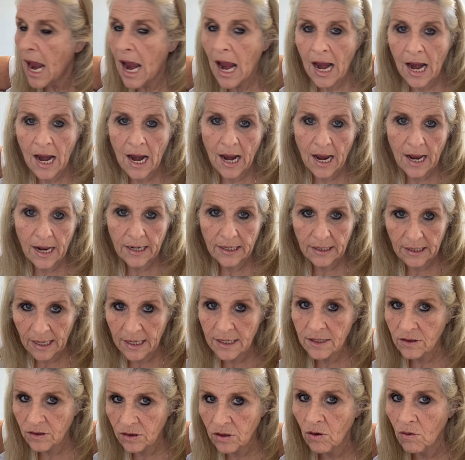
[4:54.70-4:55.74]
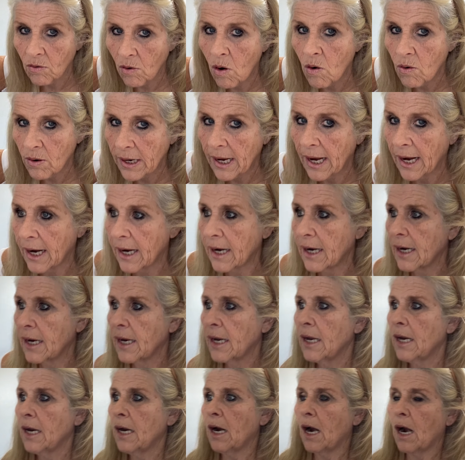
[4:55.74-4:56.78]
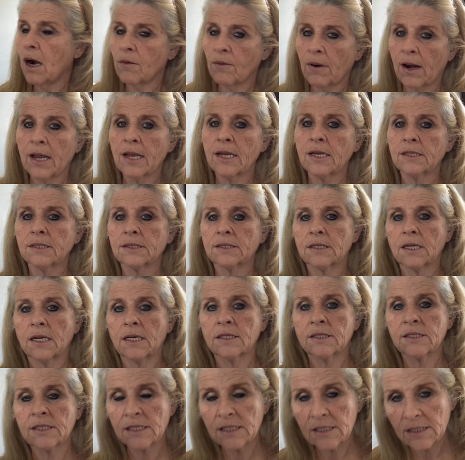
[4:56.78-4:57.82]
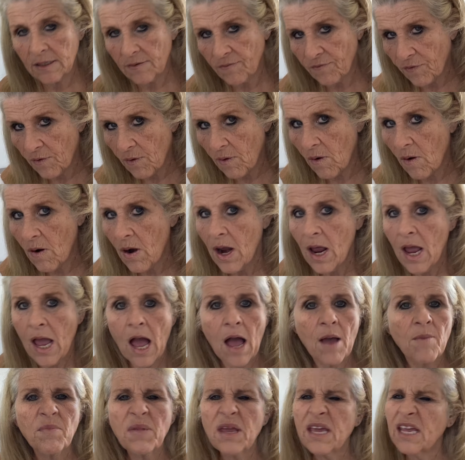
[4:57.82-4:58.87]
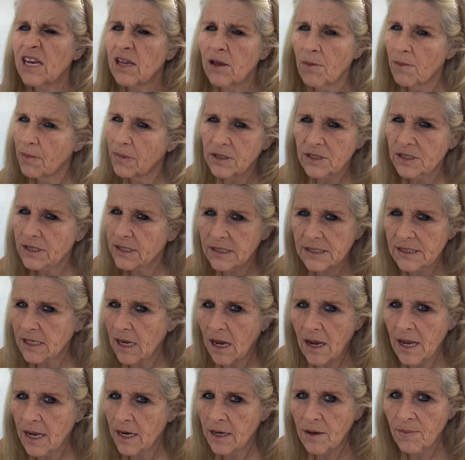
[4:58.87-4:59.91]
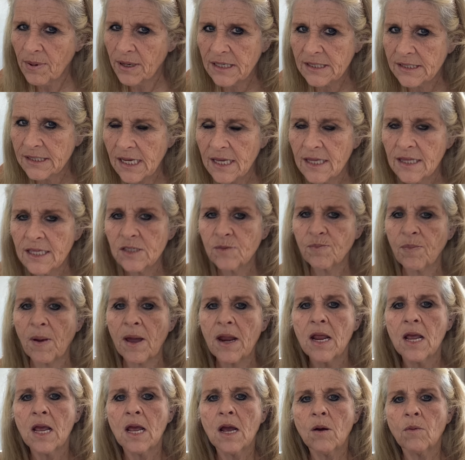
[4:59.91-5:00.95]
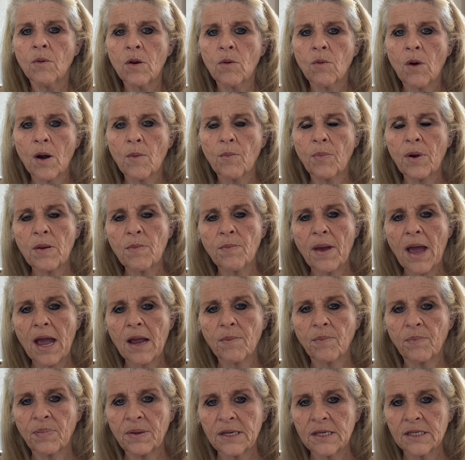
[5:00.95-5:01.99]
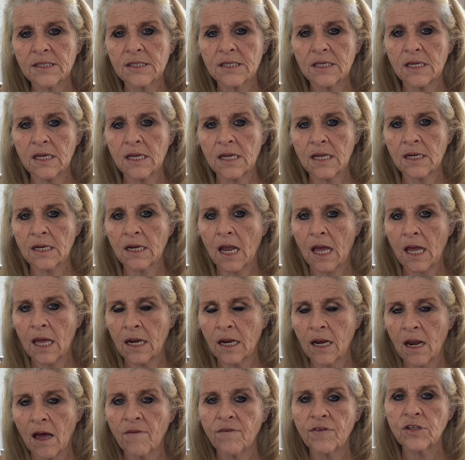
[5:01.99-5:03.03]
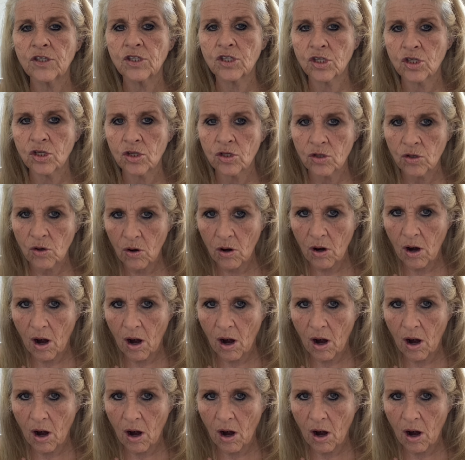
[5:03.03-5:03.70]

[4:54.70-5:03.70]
like they're okay. All right. It's easy for a medium or anybody say this, but we want to bring back peace and love into your